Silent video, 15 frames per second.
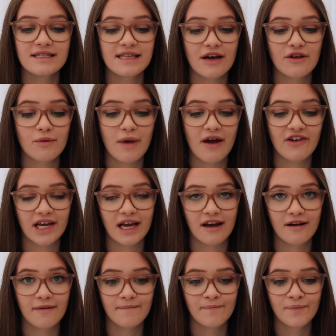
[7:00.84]
South
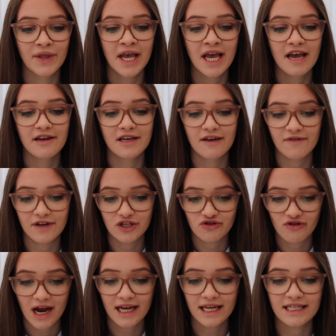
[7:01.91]
America, giving
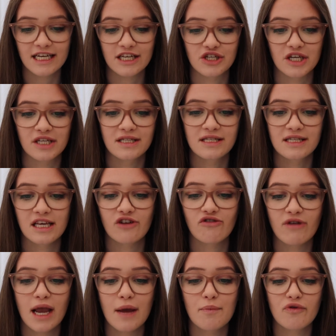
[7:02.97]
dry conditions that
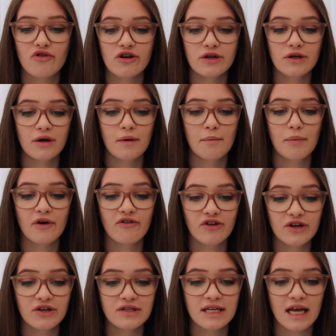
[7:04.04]
create
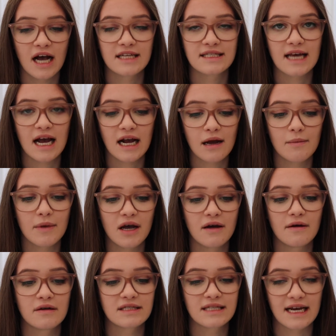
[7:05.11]
Peru's
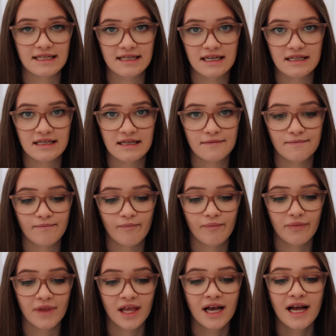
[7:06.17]
Atacama Desert.
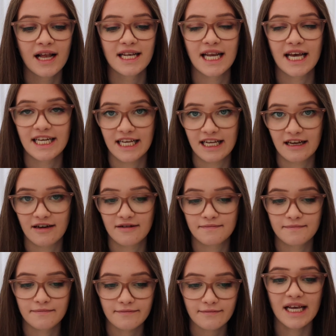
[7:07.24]
La Nina.
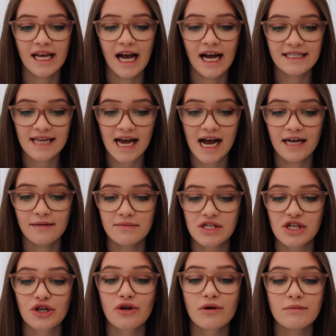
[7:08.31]
At times,
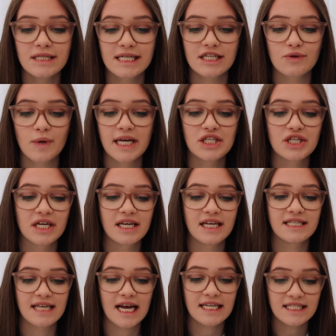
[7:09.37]
the normal situation
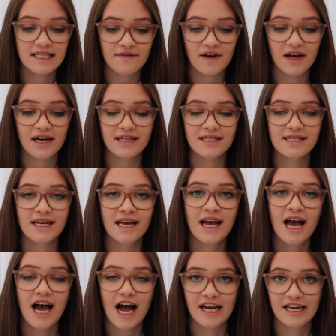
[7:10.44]
intensifies
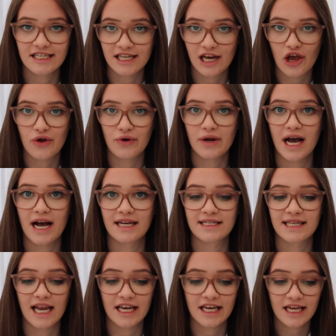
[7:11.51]
and is known
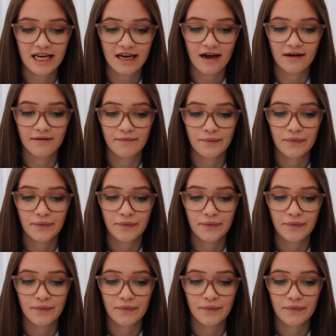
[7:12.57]
as La Nina.